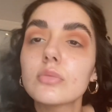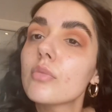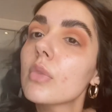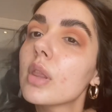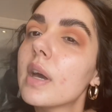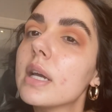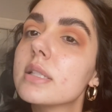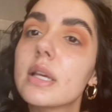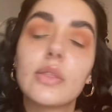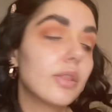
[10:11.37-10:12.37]
that is
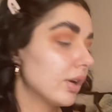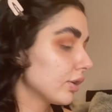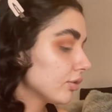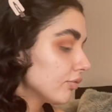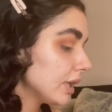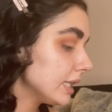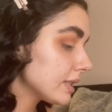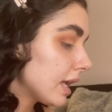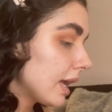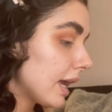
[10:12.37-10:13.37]
in the crease,
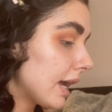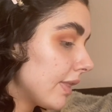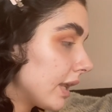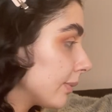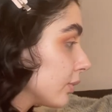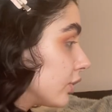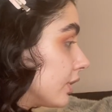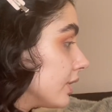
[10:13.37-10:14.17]
and then I'm gonna